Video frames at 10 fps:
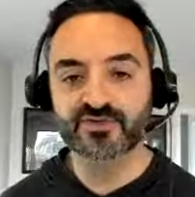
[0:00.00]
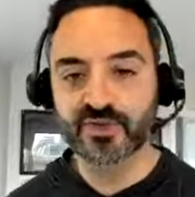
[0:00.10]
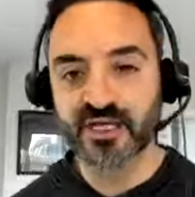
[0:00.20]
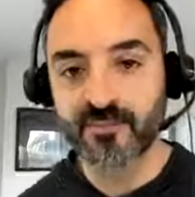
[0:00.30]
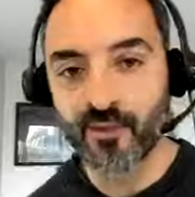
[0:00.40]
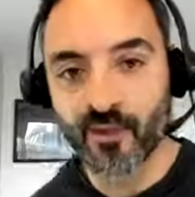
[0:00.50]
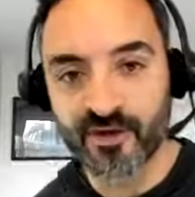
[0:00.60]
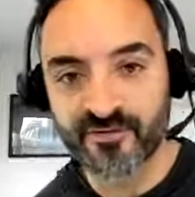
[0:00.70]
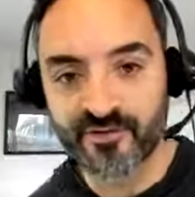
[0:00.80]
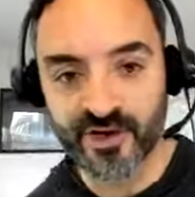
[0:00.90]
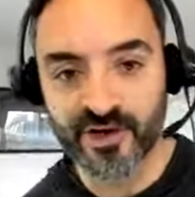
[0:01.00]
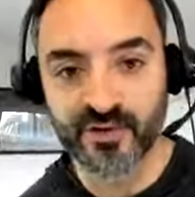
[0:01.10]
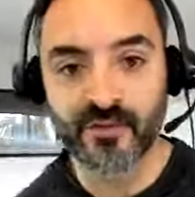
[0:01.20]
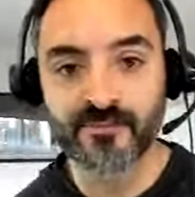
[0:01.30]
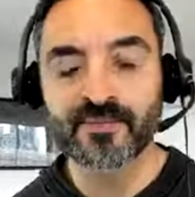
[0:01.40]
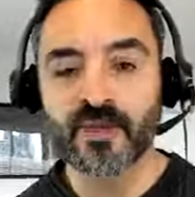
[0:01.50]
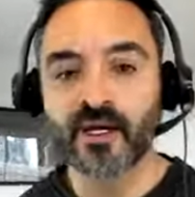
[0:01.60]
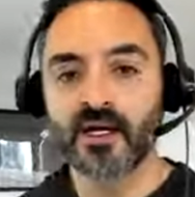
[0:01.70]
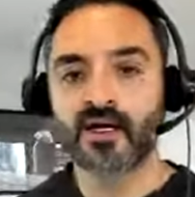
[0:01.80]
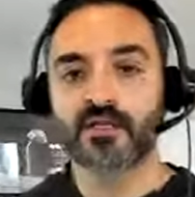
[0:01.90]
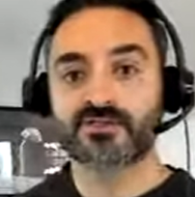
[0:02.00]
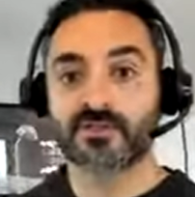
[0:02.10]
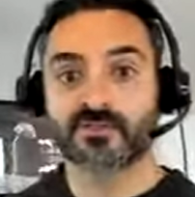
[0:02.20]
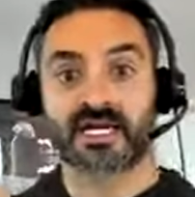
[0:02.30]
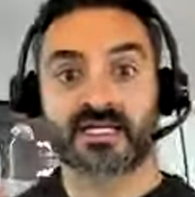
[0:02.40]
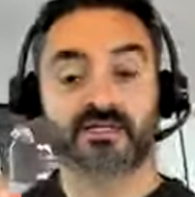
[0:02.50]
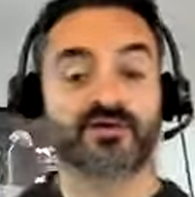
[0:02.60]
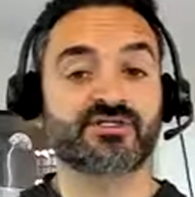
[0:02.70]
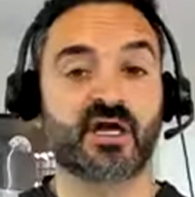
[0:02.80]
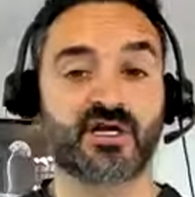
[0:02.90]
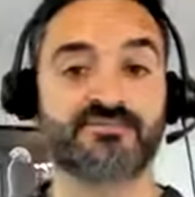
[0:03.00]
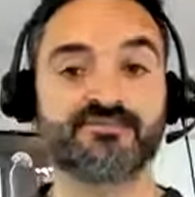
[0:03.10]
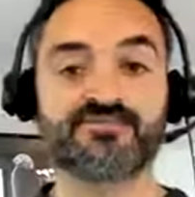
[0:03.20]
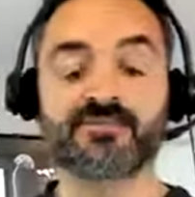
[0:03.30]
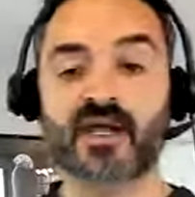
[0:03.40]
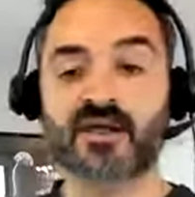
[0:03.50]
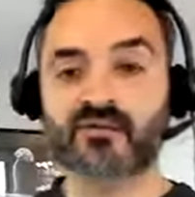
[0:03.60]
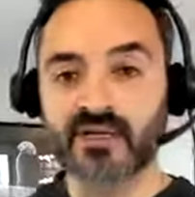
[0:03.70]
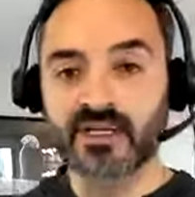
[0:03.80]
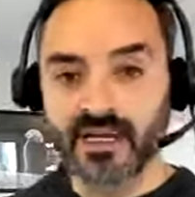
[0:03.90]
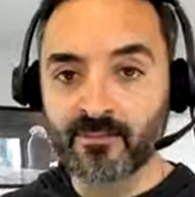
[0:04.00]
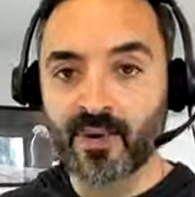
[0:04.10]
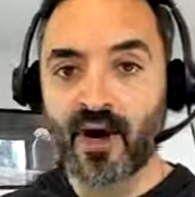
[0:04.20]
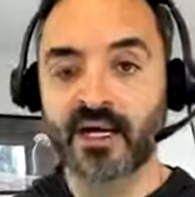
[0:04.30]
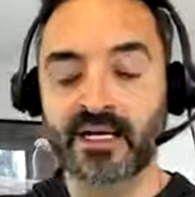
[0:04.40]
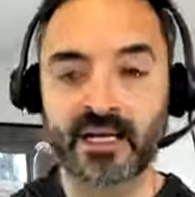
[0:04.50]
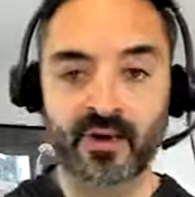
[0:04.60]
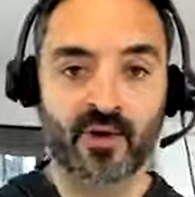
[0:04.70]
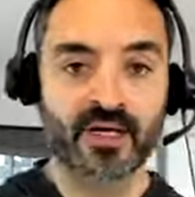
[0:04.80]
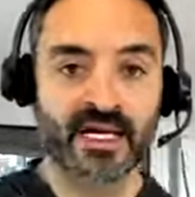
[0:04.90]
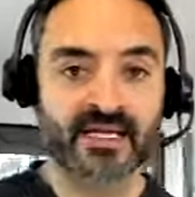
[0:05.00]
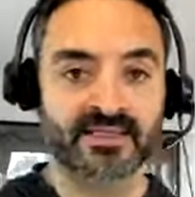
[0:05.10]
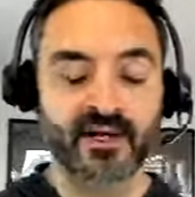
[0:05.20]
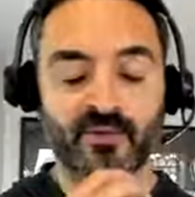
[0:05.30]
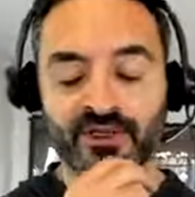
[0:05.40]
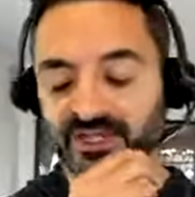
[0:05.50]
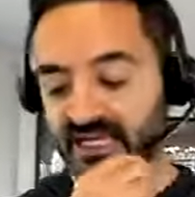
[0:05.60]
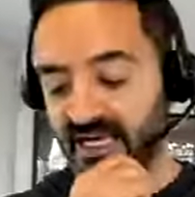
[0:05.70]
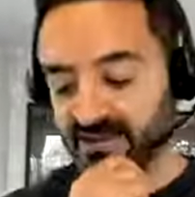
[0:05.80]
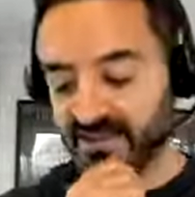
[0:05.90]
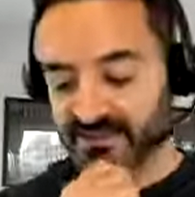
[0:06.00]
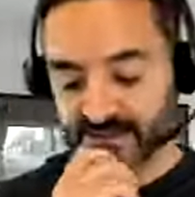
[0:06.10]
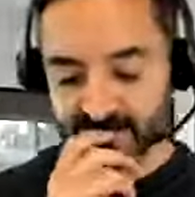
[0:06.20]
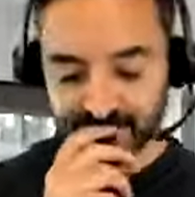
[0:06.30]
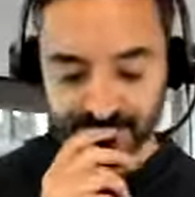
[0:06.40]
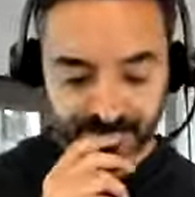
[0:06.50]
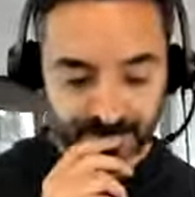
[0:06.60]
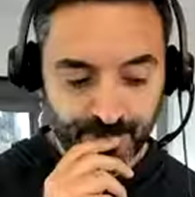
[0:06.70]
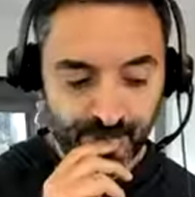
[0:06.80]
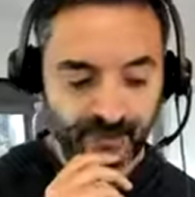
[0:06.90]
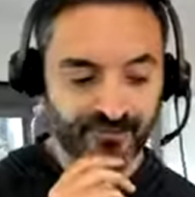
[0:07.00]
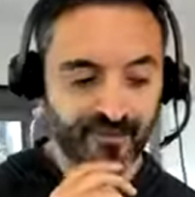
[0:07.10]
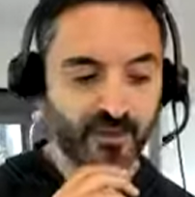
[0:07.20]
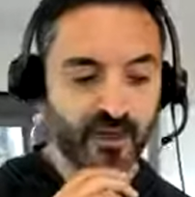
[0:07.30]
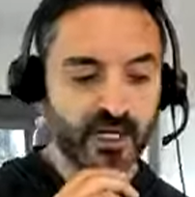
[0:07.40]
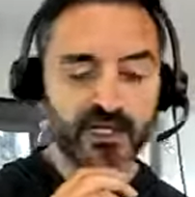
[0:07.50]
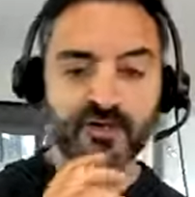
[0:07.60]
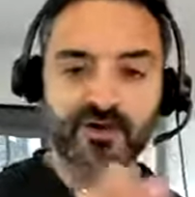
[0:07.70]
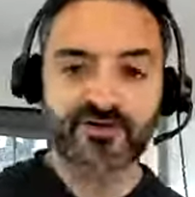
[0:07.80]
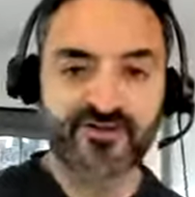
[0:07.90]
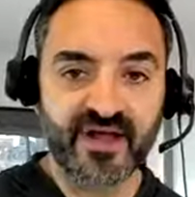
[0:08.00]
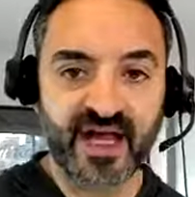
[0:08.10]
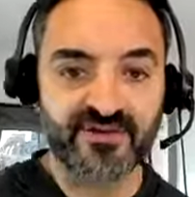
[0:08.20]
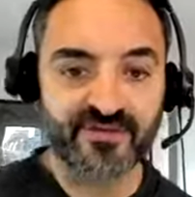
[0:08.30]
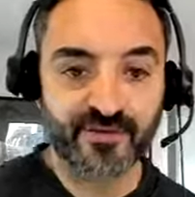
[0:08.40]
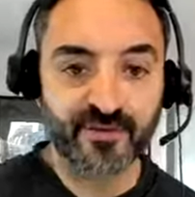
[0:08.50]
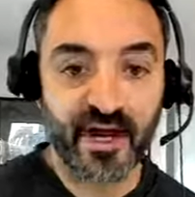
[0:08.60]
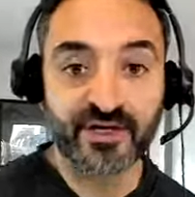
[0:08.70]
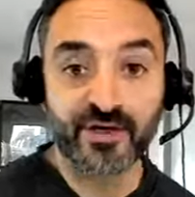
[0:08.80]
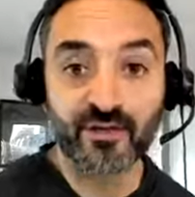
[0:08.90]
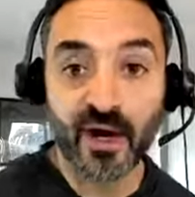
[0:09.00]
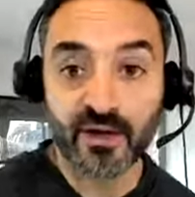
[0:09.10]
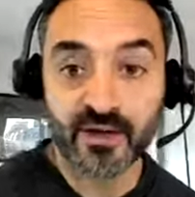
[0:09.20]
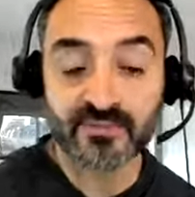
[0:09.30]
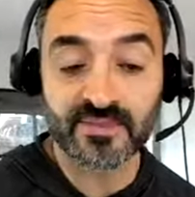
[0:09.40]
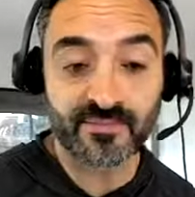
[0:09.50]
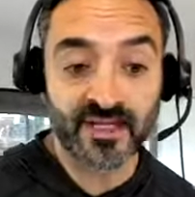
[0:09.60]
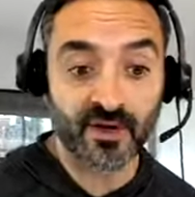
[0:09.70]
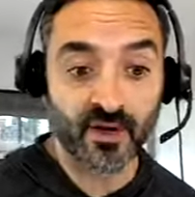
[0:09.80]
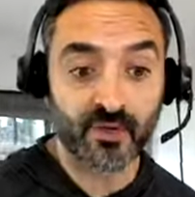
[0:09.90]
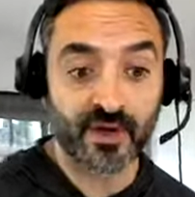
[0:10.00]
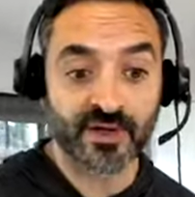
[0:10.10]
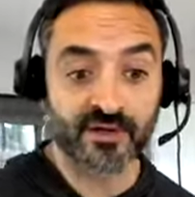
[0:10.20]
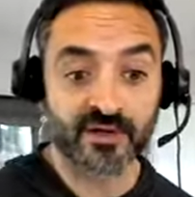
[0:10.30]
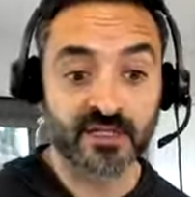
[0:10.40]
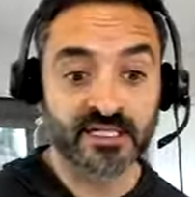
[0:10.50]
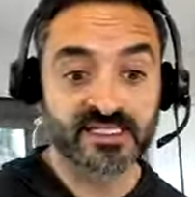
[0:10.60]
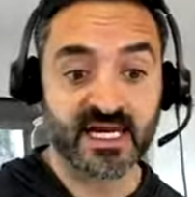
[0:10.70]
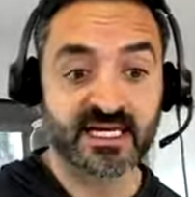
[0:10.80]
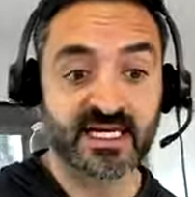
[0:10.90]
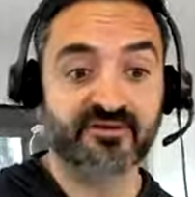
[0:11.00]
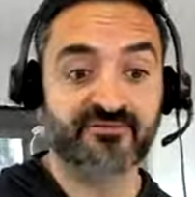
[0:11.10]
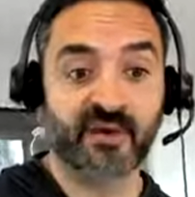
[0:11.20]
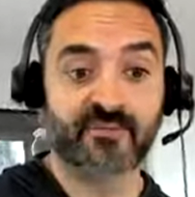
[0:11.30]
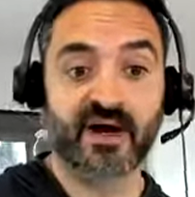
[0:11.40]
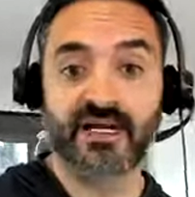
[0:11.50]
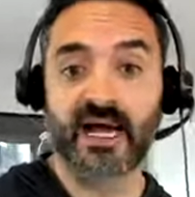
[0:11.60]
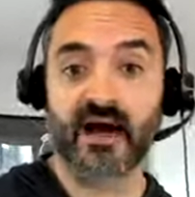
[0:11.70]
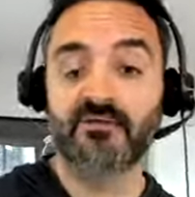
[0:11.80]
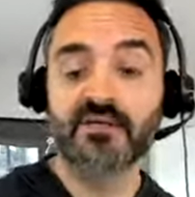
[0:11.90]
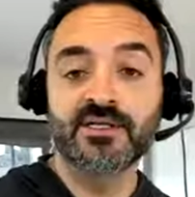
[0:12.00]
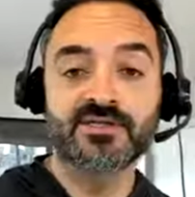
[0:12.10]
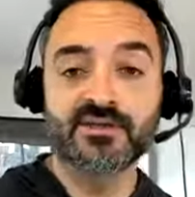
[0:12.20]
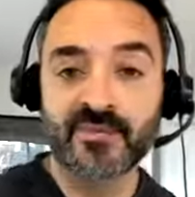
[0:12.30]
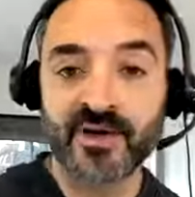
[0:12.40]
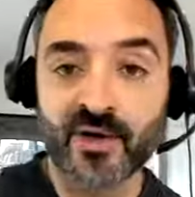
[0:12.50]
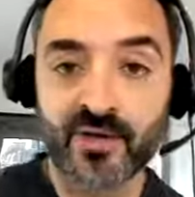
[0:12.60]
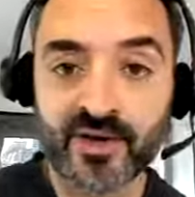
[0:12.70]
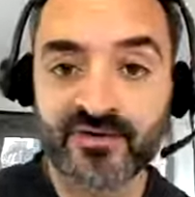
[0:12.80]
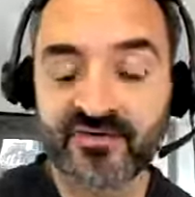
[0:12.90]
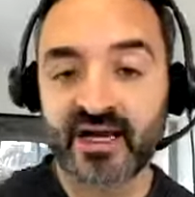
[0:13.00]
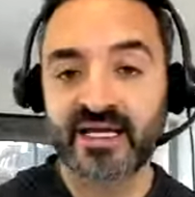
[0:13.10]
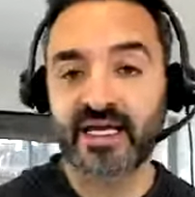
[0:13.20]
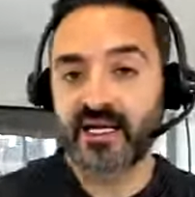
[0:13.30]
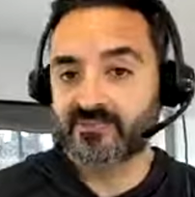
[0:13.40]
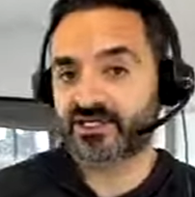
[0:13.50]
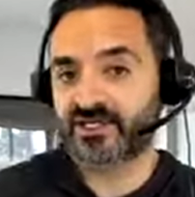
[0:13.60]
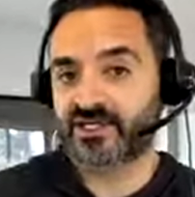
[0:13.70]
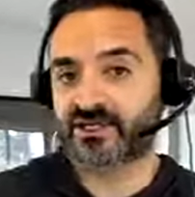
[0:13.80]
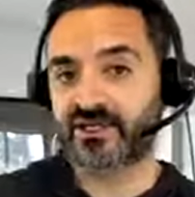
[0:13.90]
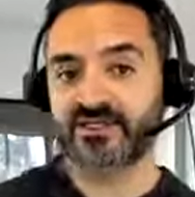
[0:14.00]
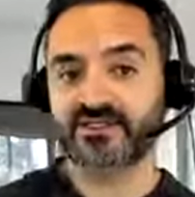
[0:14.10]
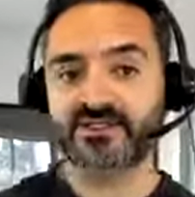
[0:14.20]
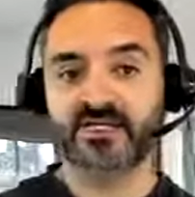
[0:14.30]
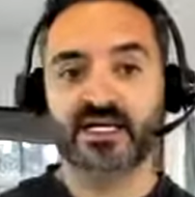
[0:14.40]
really important for you to take notes on and really embody and I want to get I want you to get this. So you understand if you're brand new, welcome. Let me know where you're signing in from right now. Let me know where you're signing in. I'm just curious.